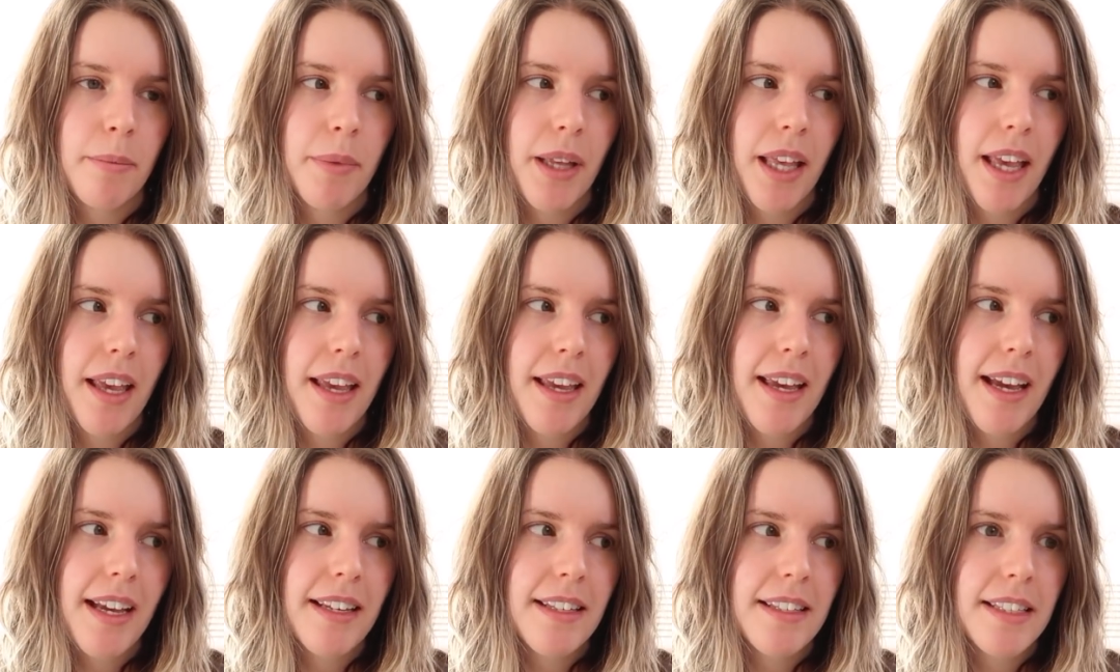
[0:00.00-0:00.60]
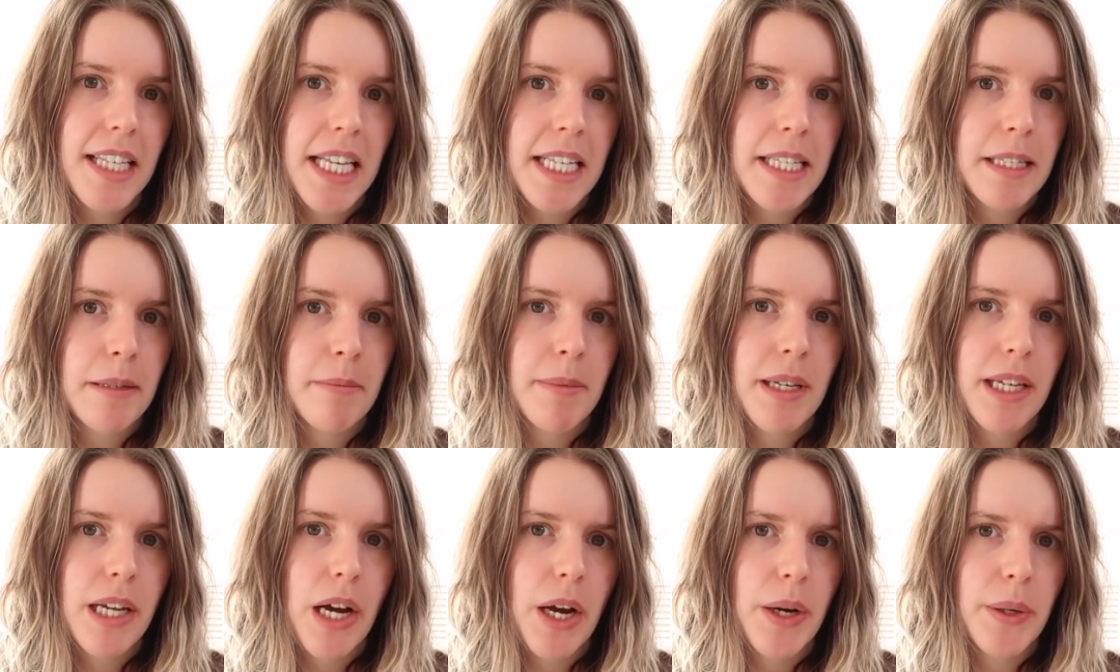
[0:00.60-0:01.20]
he had said
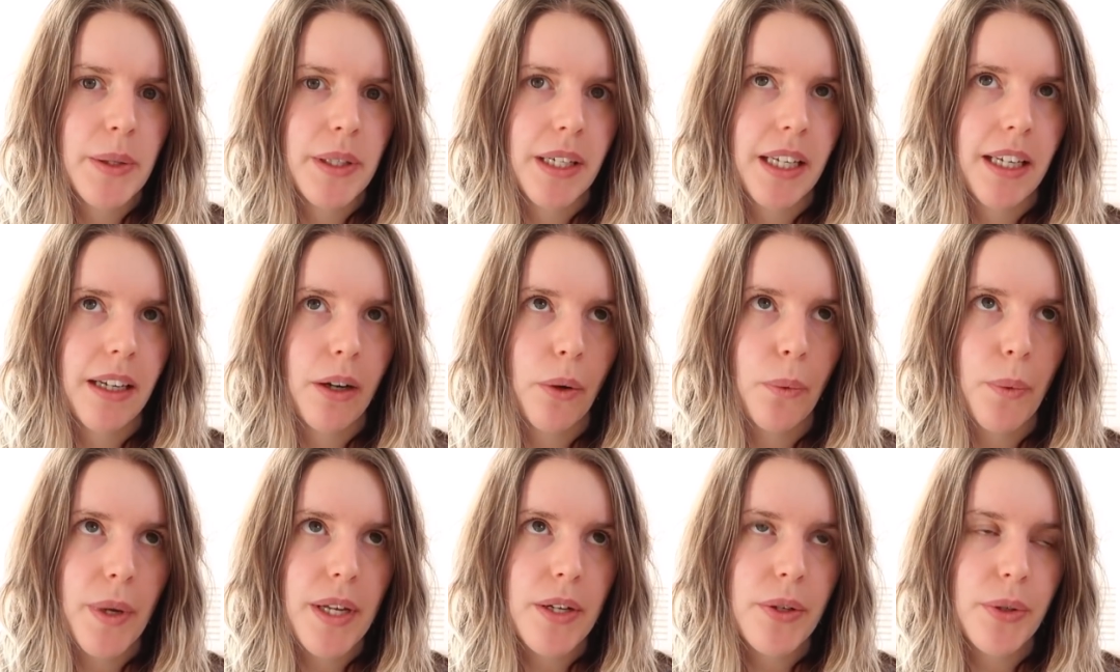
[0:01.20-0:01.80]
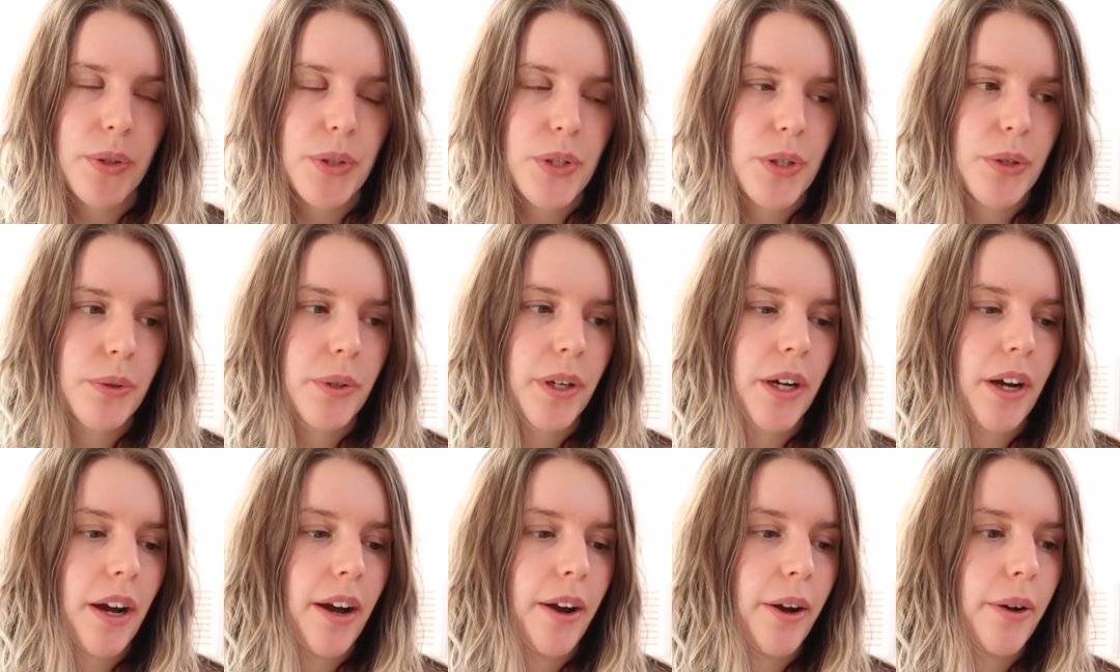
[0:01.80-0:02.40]
to me only a week or
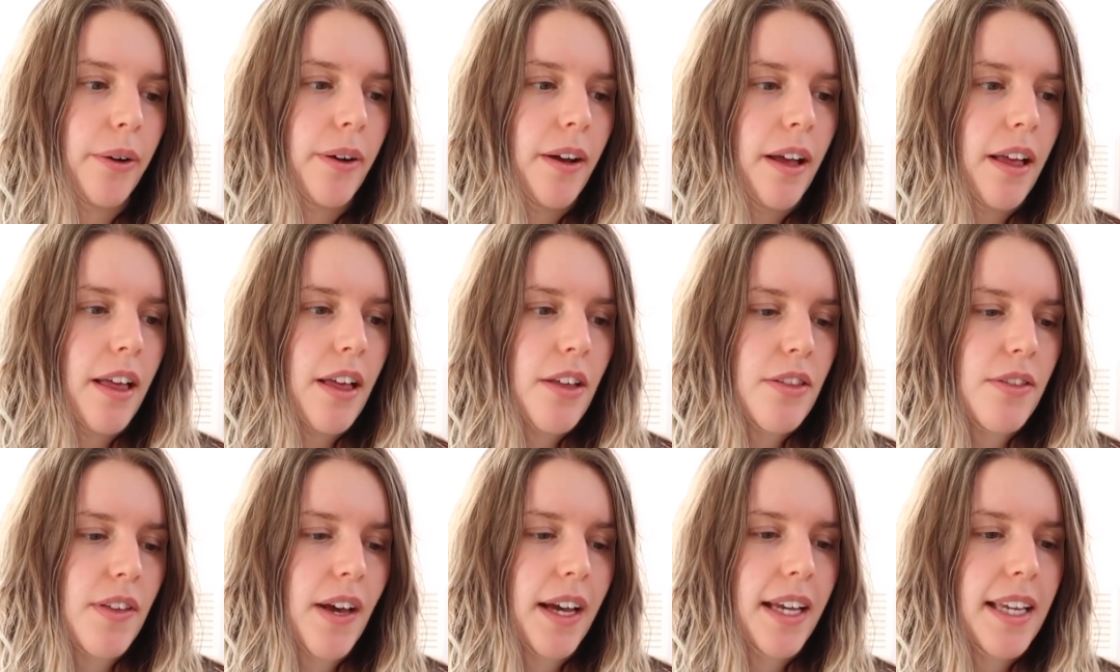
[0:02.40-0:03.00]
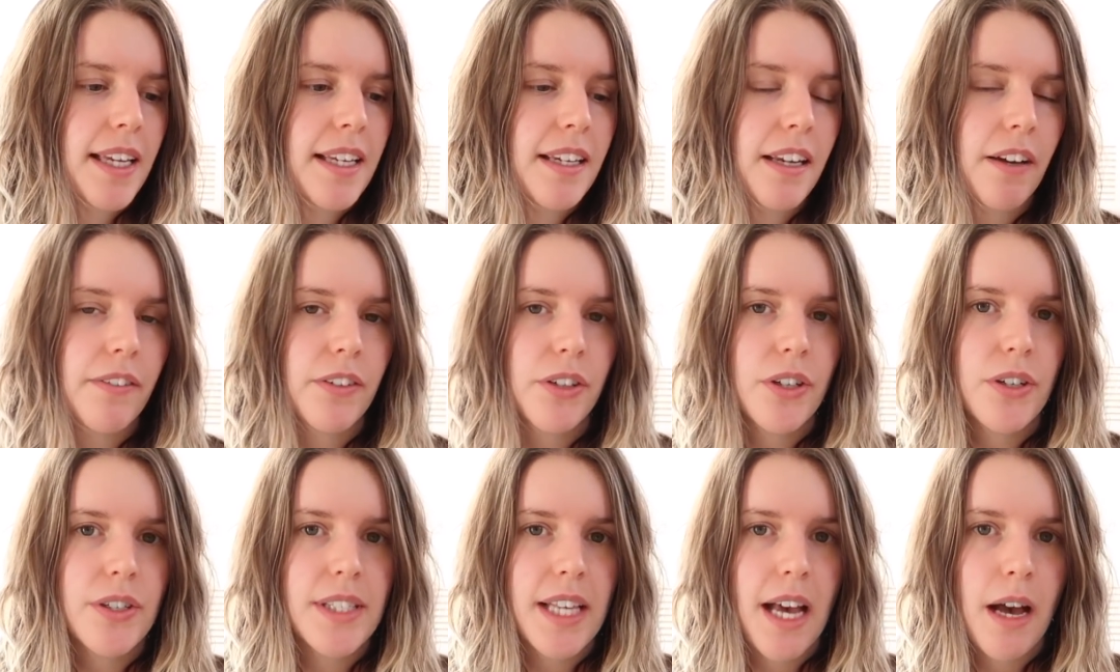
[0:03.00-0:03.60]
two ago that he
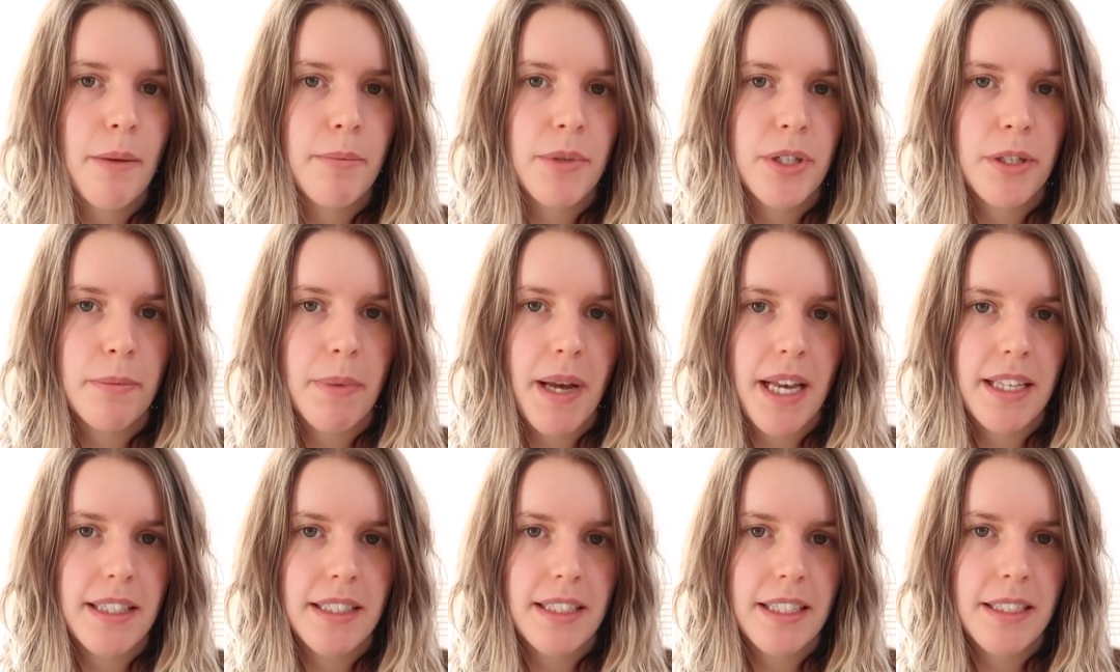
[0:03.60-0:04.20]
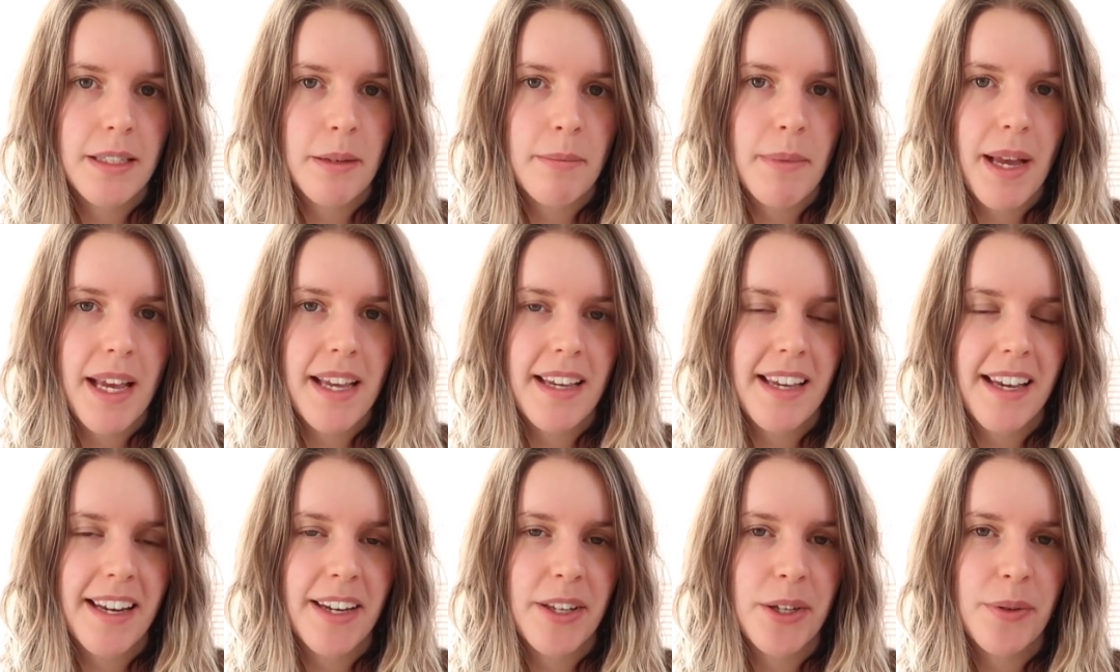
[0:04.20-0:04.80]
never knows how much pasta to
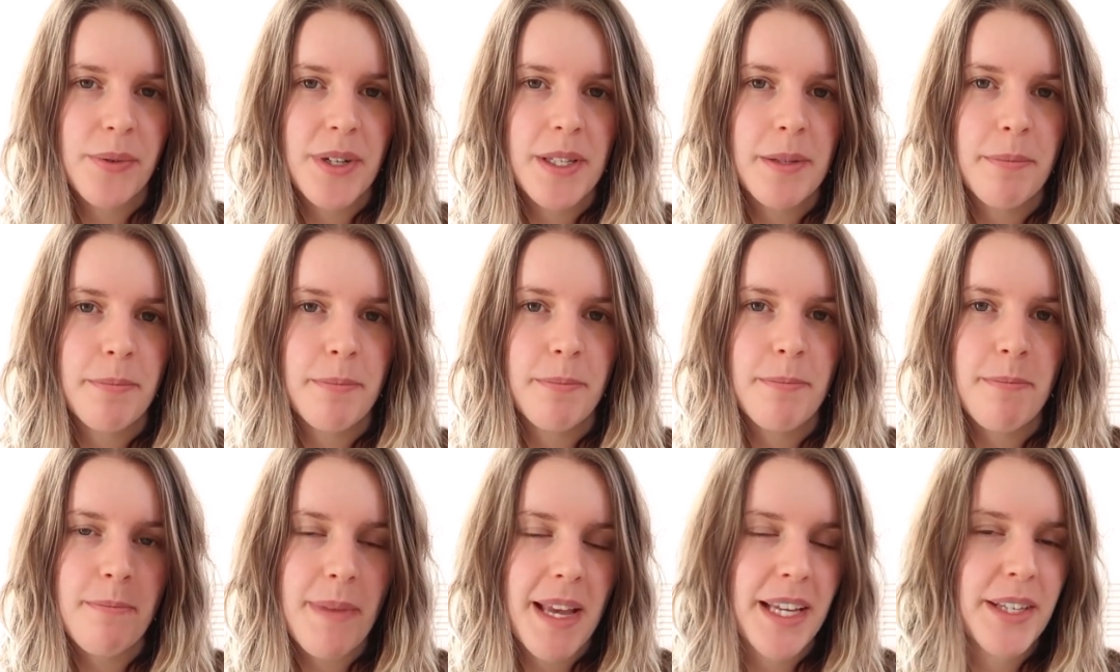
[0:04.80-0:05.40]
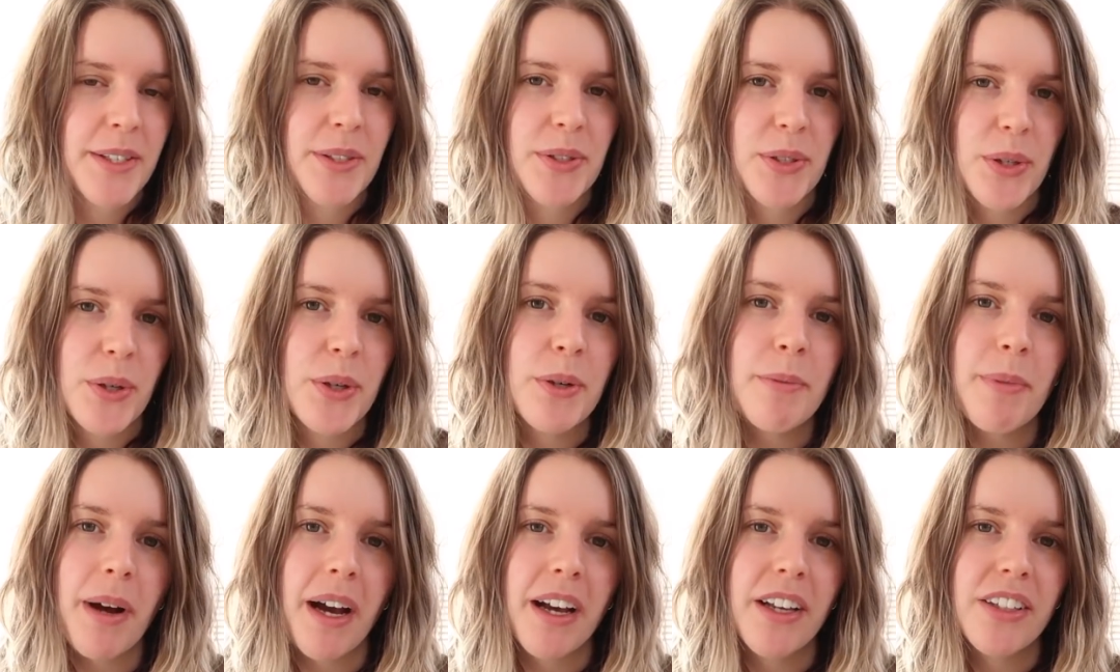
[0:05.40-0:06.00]
make, and he always makes
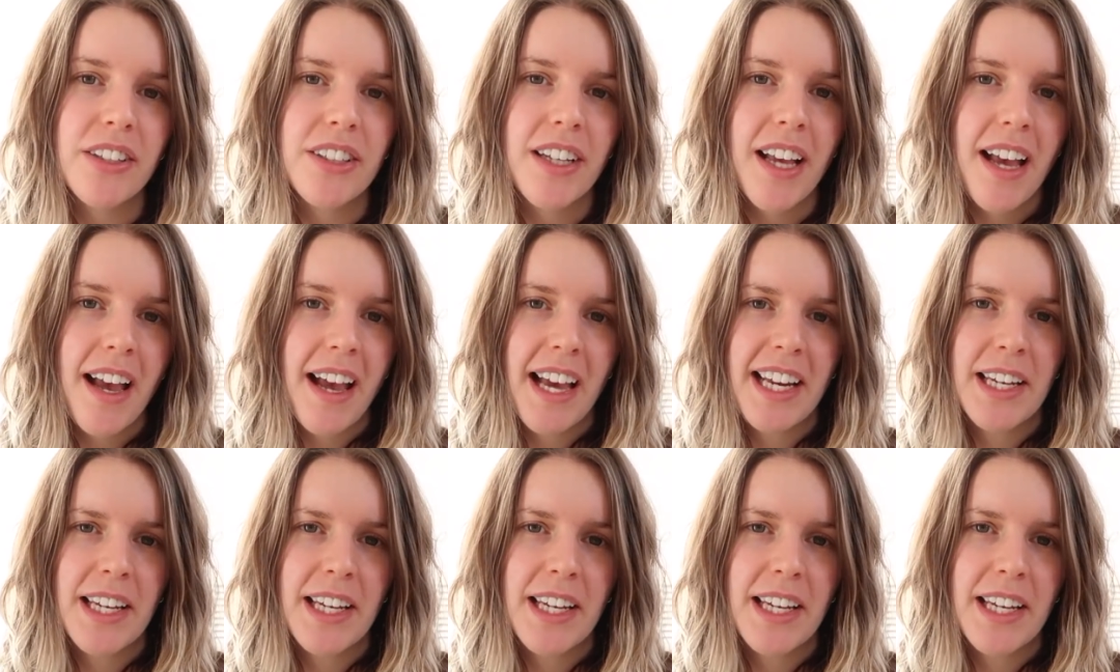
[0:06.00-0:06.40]
too much,